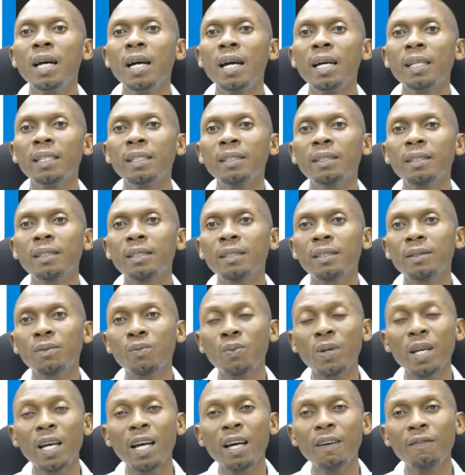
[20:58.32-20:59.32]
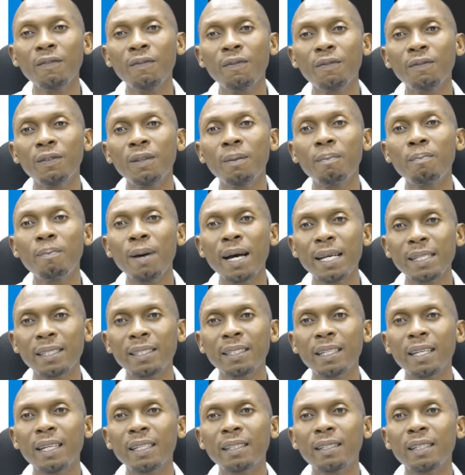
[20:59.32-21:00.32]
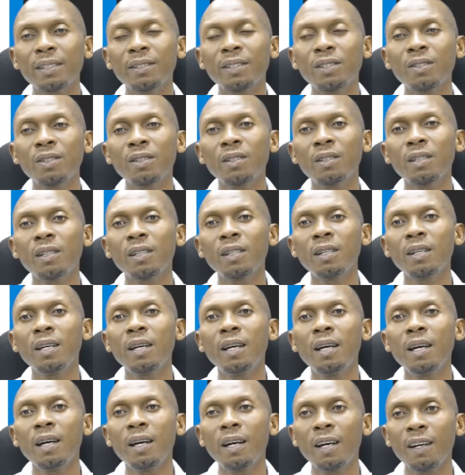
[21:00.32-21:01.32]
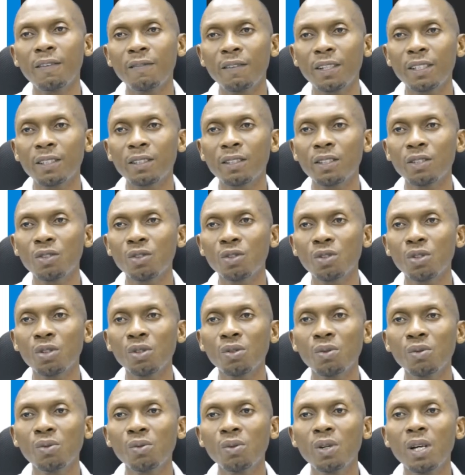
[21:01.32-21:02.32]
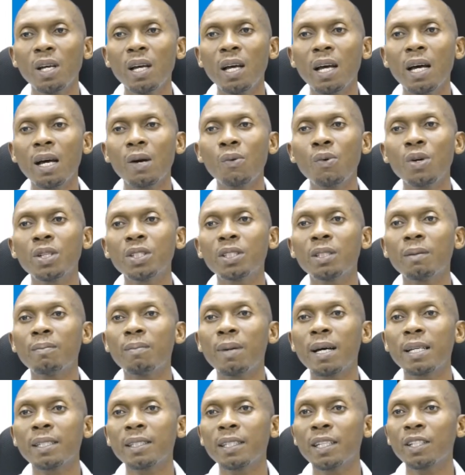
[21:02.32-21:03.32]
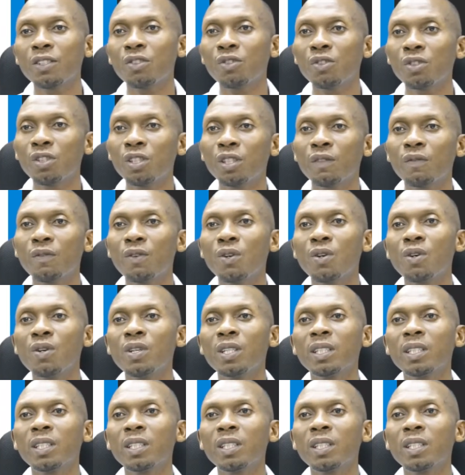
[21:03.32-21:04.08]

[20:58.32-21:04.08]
And it's, we have the basket as another harvesting tool. Uh, what's the basket used for?